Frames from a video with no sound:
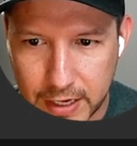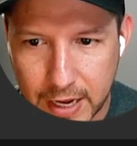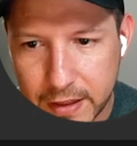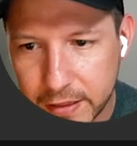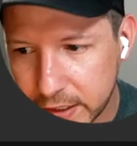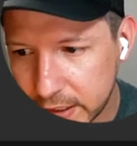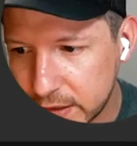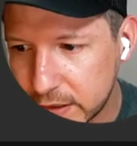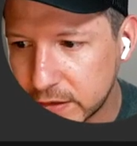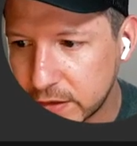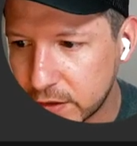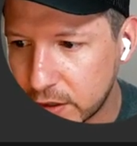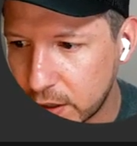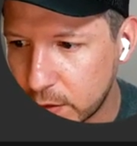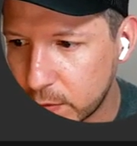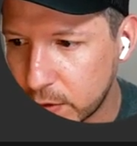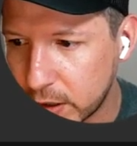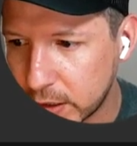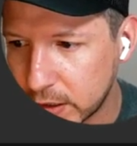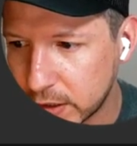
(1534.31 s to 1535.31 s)
I think this is gonna
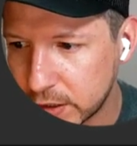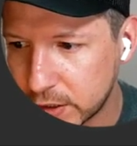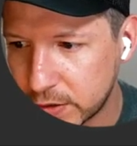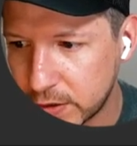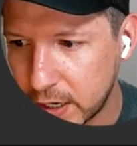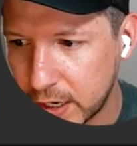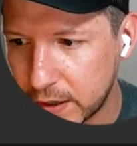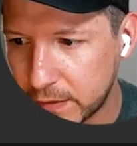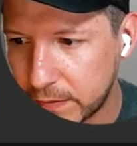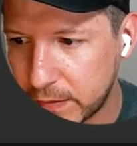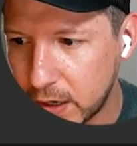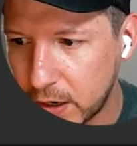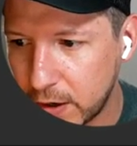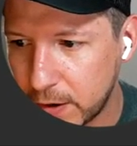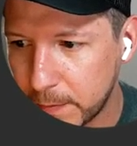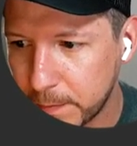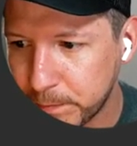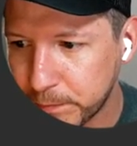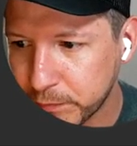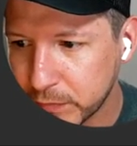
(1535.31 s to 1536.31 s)
work. Let's try. If not,